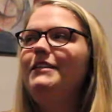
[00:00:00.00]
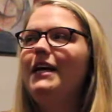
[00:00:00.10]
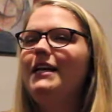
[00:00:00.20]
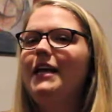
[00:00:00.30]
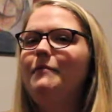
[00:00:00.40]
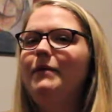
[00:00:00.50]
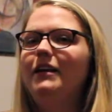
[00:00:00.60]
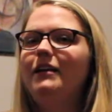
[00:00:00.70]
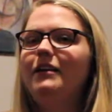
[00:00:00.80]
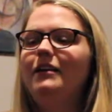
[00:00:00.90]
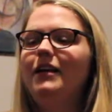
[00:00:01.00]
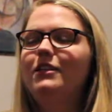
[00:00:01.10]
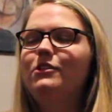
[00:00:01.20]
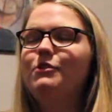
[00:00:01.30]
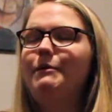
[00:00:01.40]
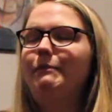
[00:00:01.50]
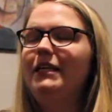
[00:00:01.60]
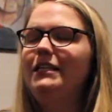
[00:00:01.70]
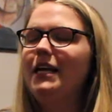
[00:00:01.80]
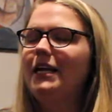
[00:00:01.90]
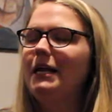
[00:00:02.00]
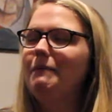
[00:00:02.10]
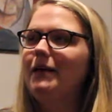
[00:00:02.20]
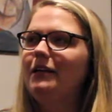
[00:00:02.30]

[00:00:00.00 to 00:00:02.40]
was performing. Dynamic. Yeah, extremely dynamic.